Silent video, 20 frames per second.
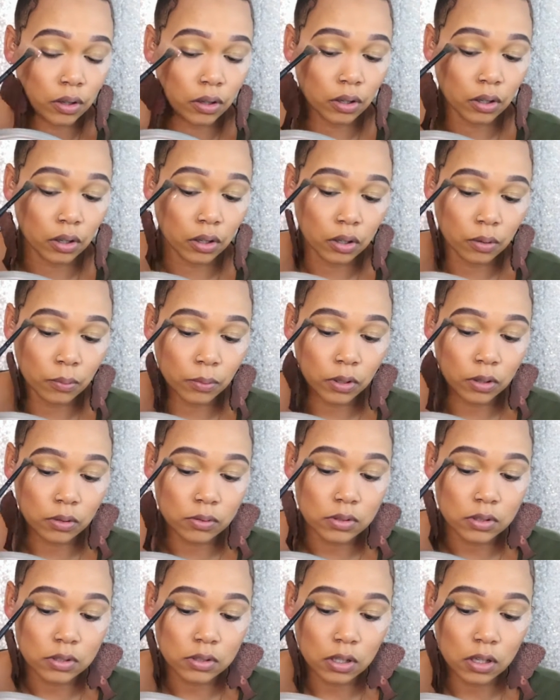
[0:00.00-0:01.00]
And we're
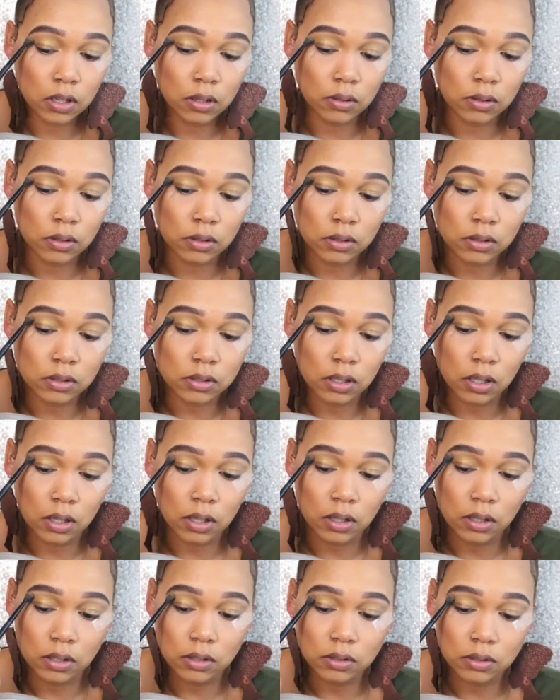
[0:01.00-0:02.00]
gonna start on the
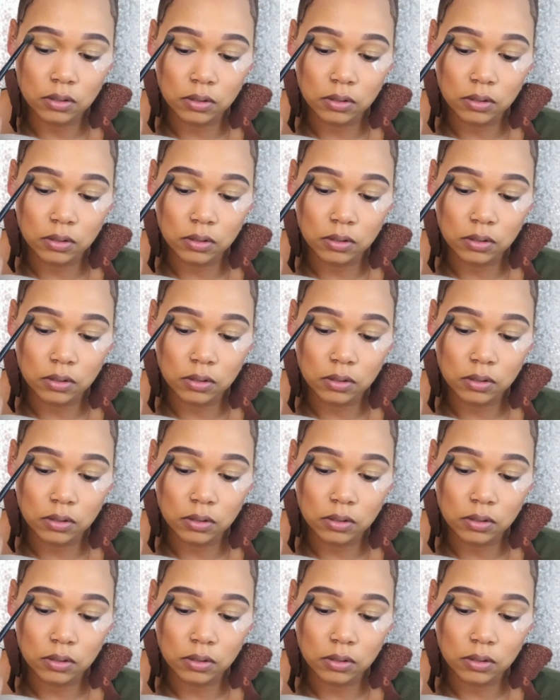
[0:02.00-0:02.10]
side.